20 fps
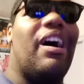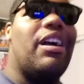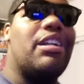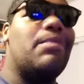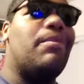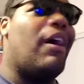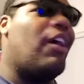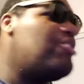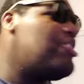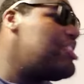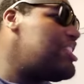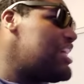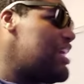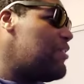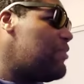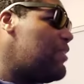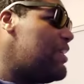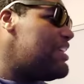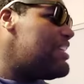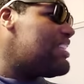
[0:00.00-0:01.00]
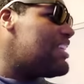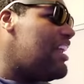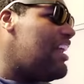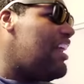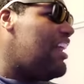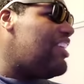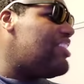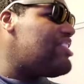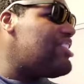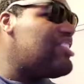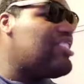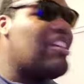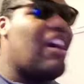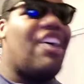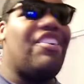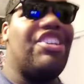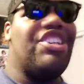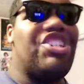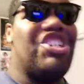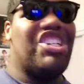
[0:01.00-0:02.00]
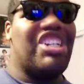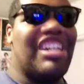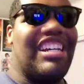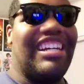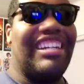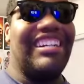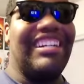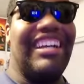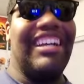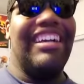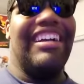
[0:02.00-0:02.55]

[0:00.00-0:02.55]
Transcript: dodgeballs. She was astonishing.